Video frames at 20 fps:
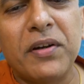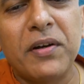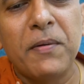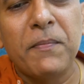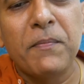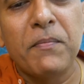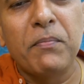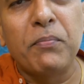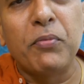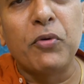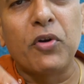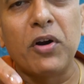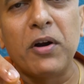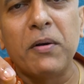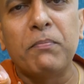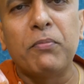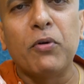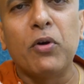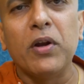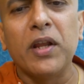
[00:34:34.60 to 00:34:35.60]
the
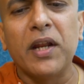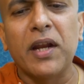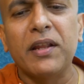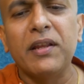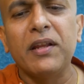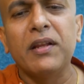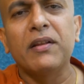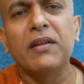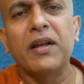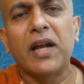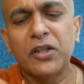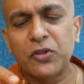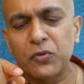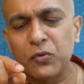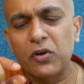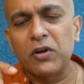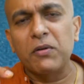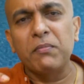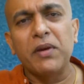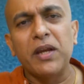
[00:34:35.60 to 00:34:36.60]
Puran Poli. And I think that's
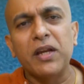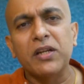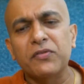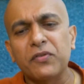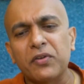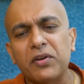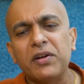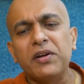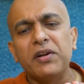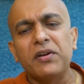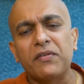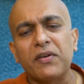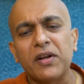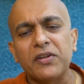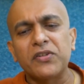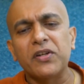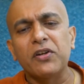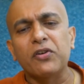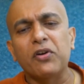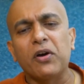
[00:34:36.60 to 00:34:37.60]
what makes for an
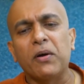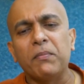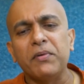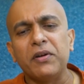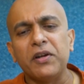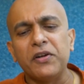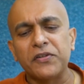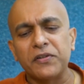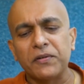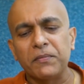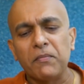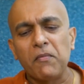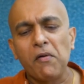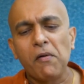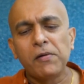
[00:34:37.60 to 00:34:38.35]
interesting combination.